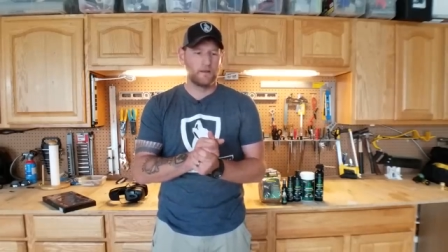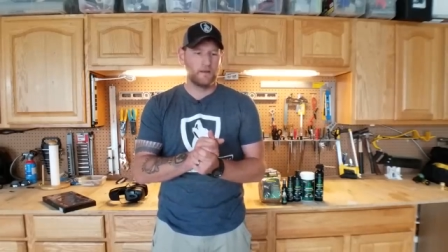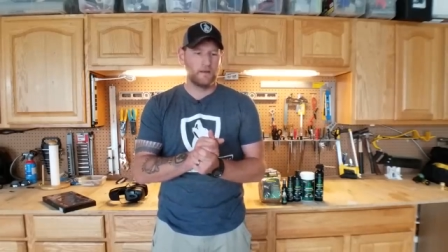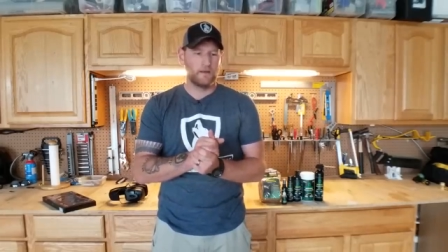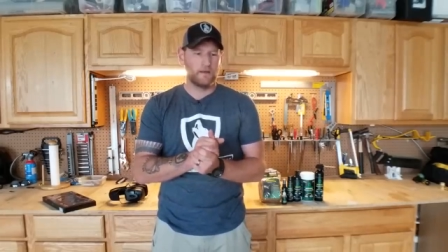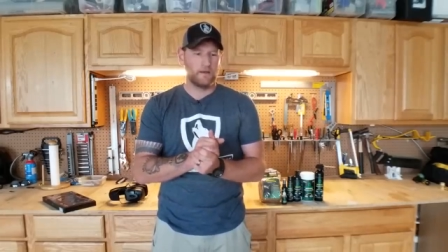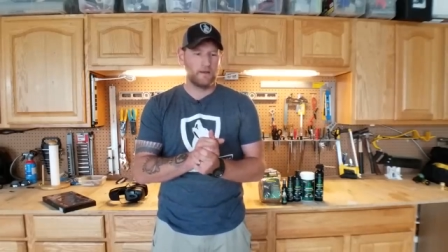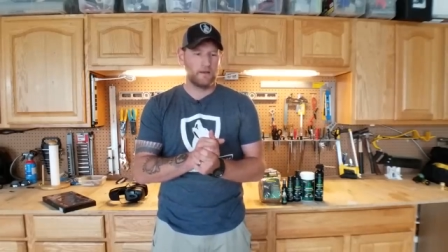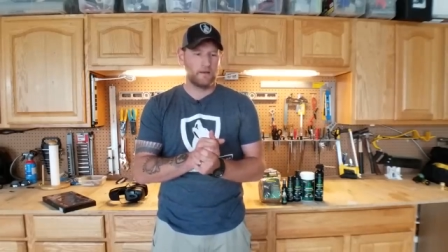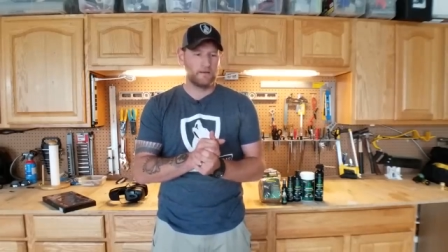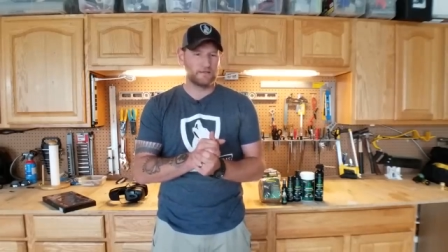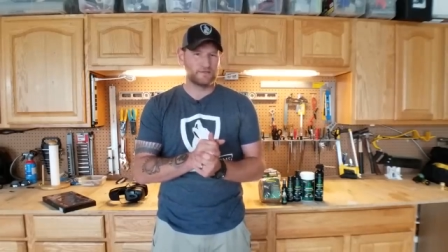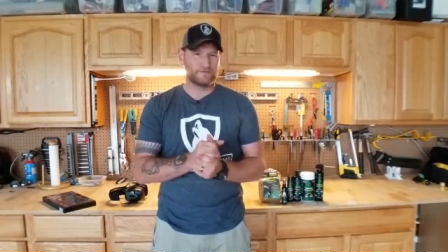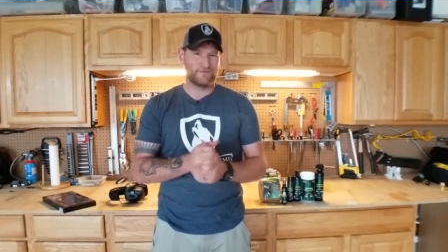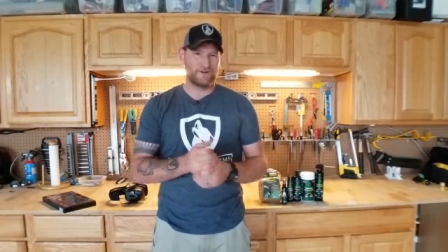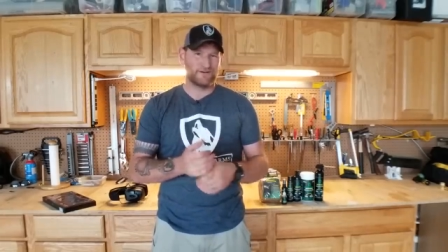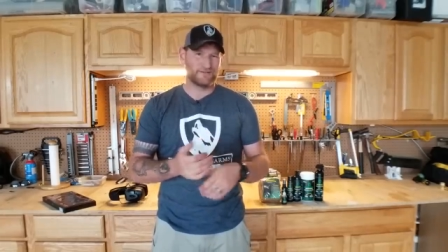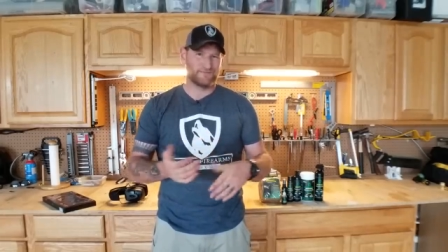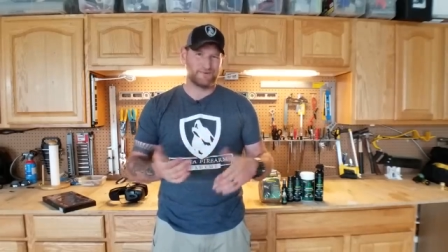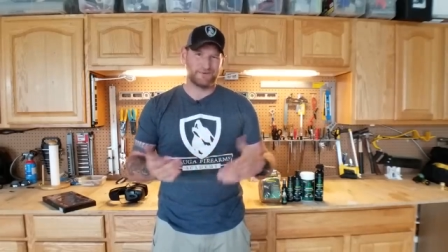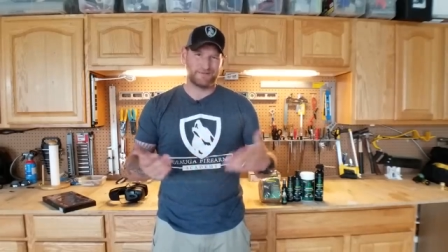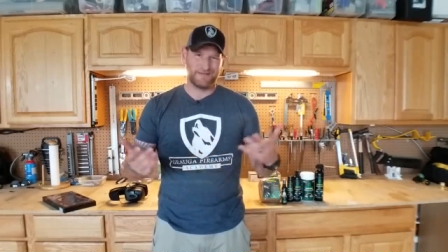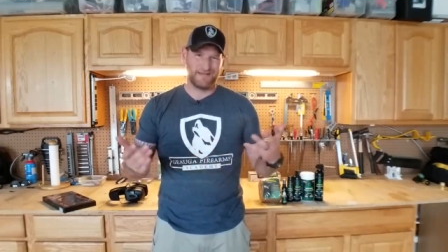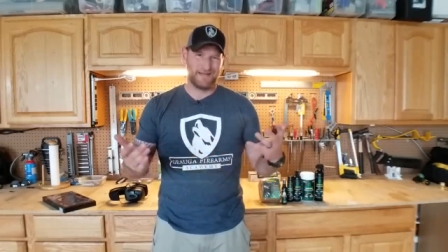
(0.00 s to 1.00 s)
Uh, as far
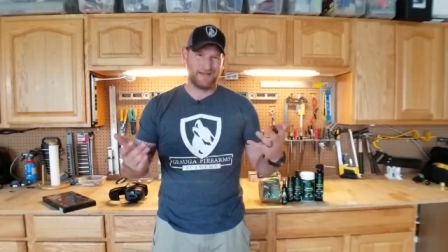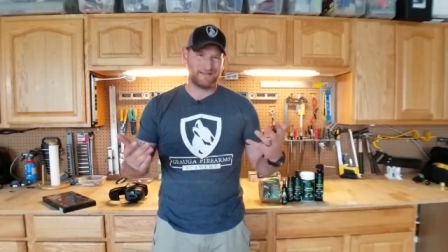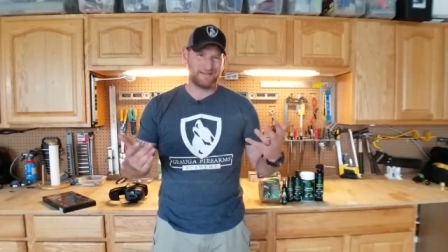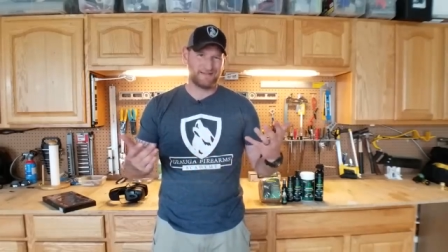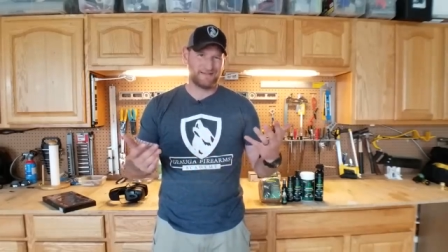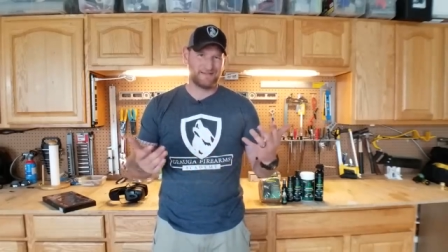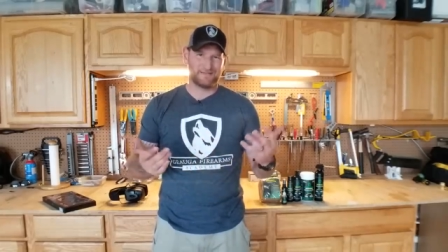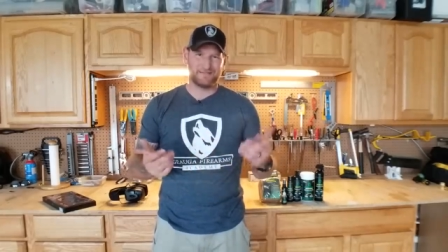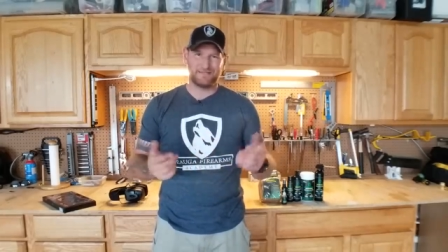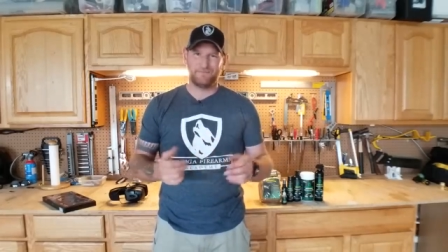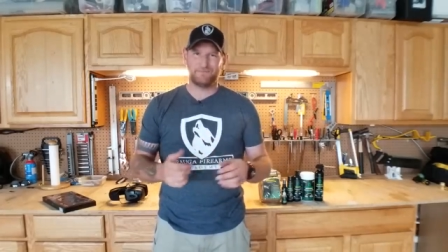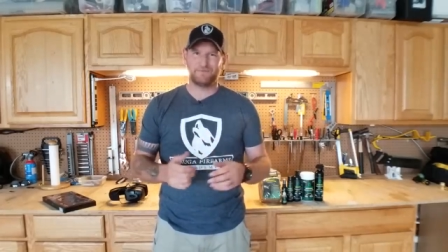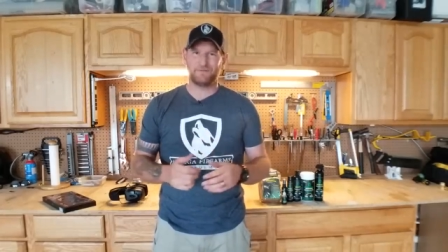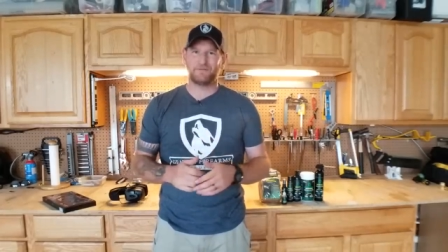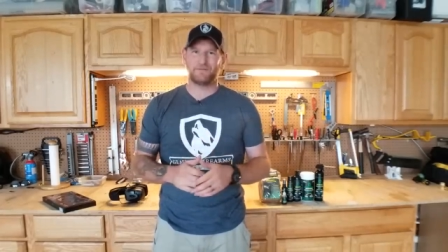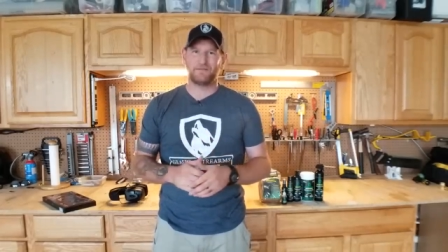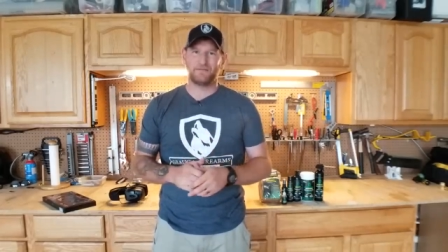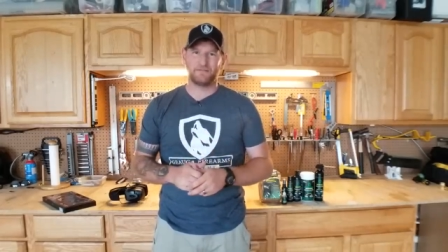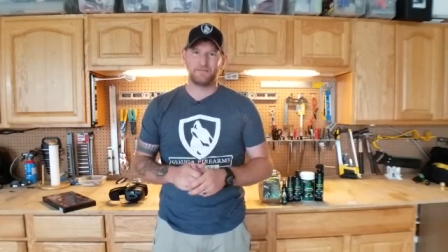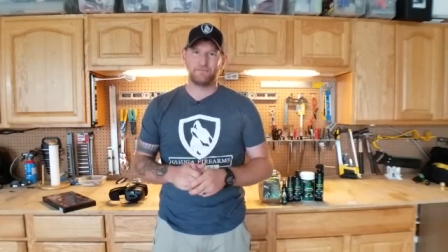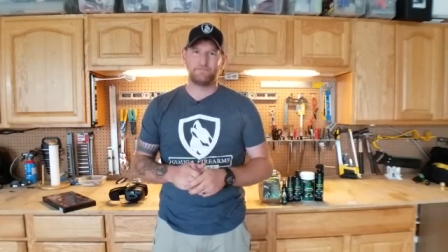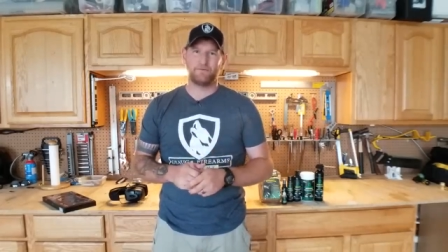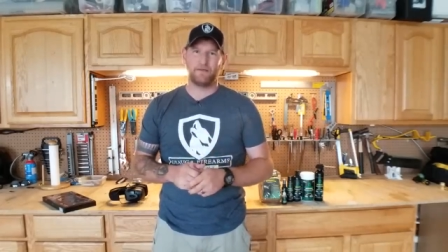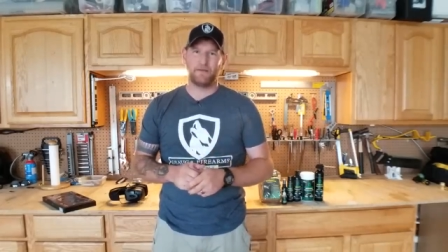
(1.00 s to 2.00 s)
as protectant, it seems to
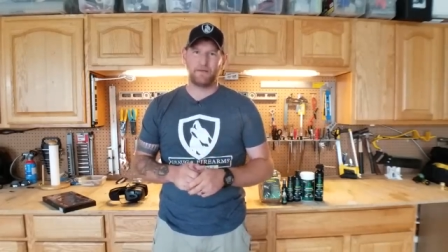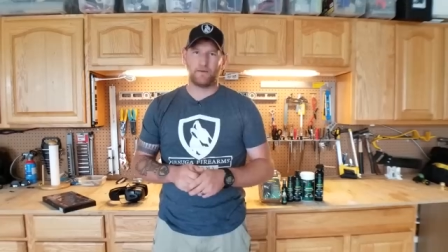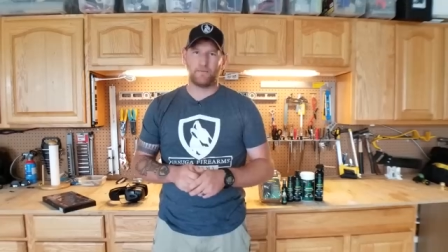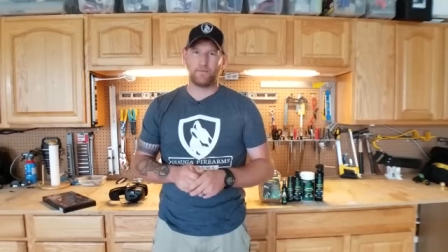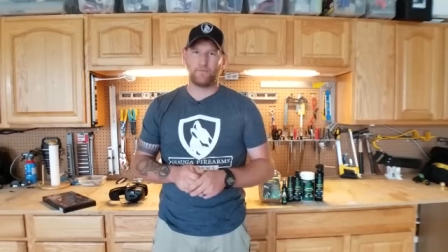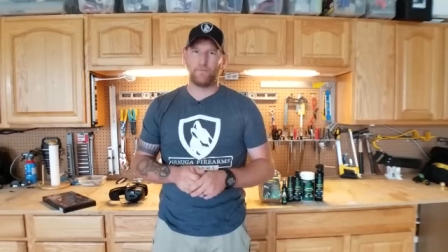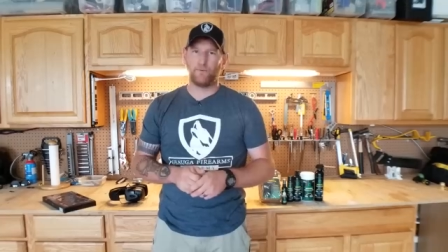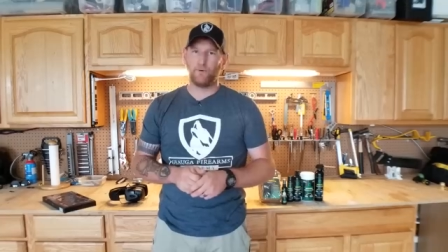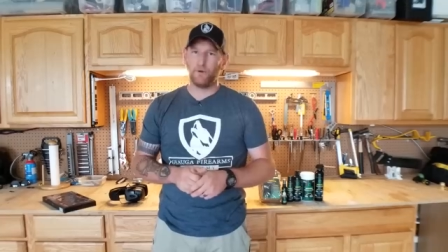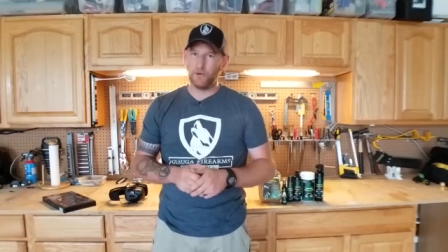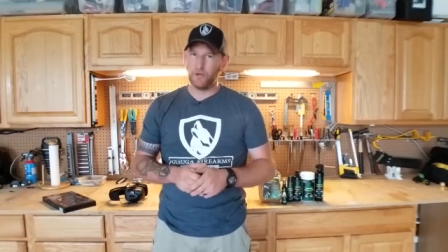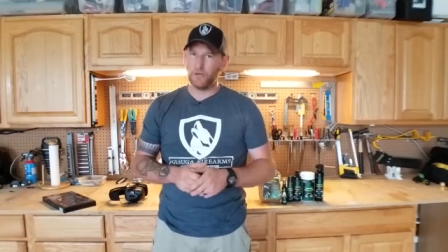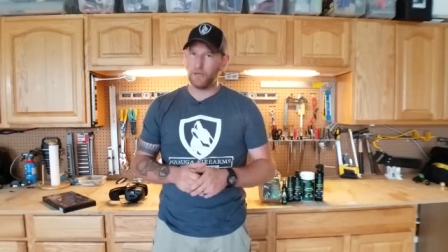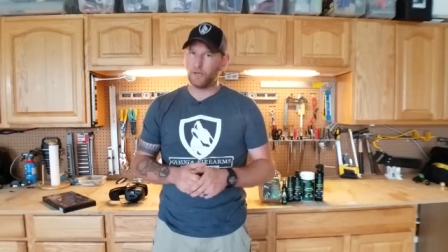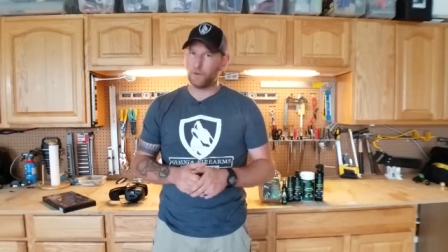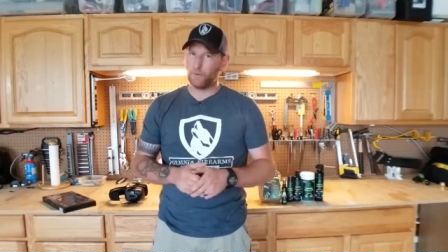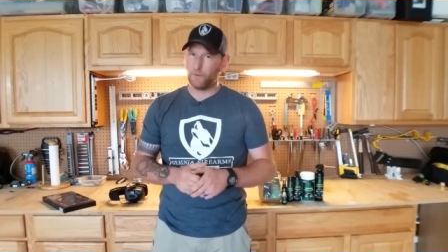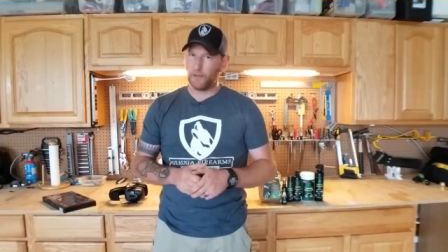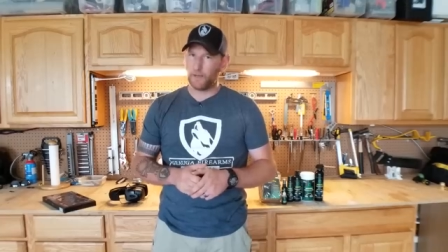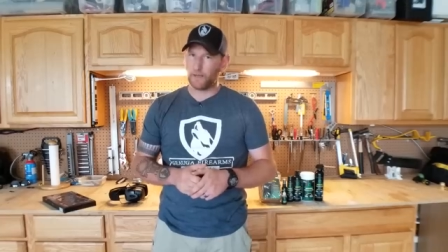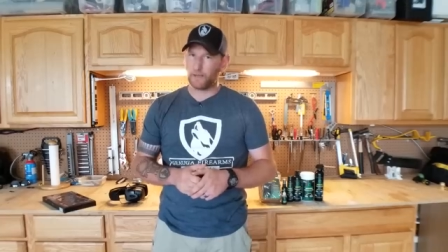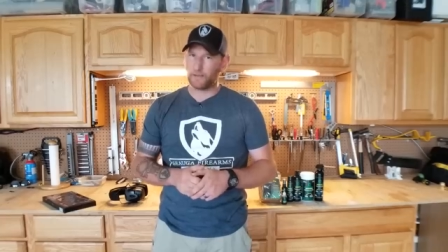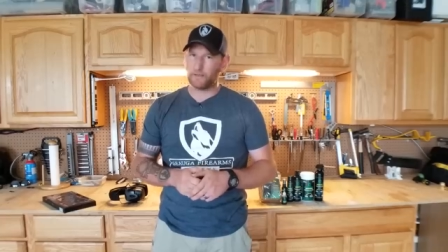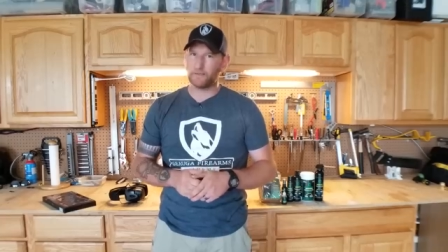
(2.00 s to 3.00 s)
dissipate pretty
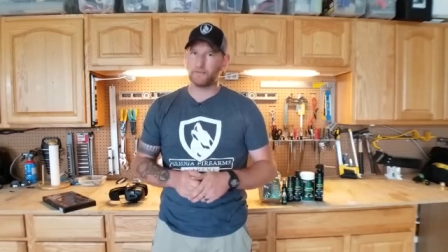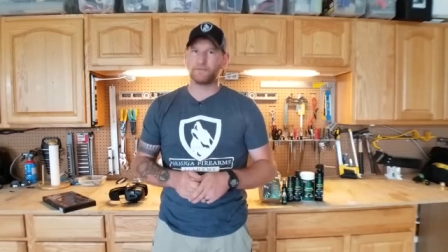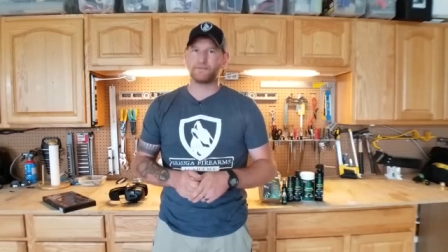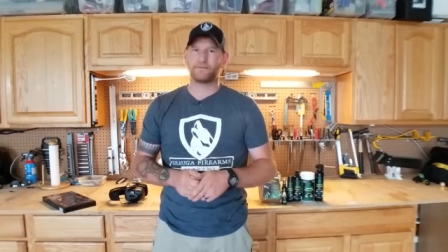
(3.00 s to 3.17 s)
quick.